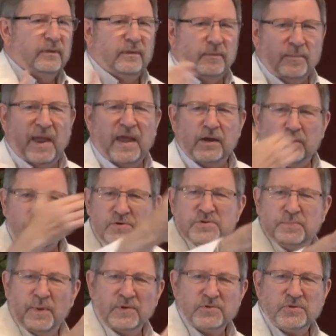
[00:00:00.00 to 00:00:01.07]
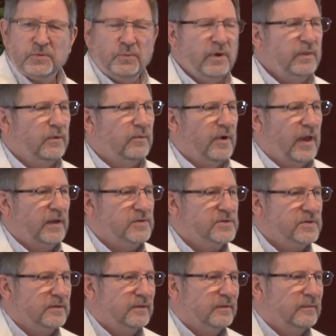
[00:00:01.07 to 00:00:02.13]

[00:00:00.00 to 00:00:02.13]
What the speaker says: the man who was supposed to win the race.